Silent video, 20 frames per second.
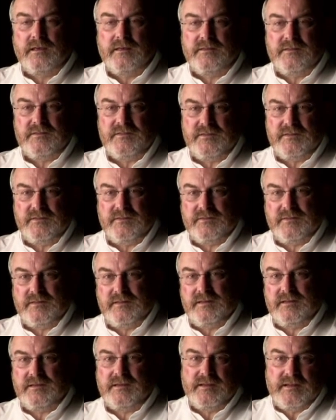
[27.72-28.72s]
This is
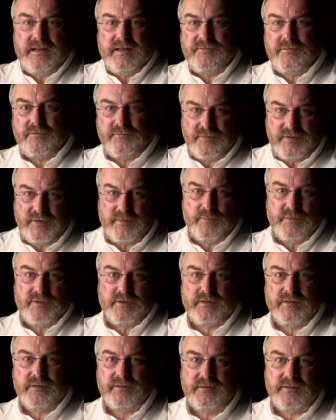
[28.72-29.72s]
the Cynefin
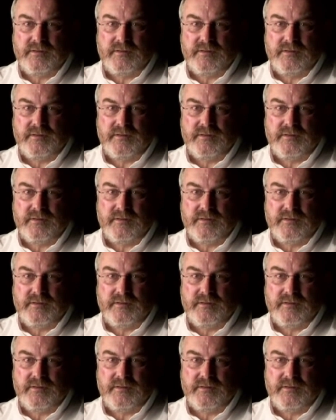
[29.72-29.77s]
Framework,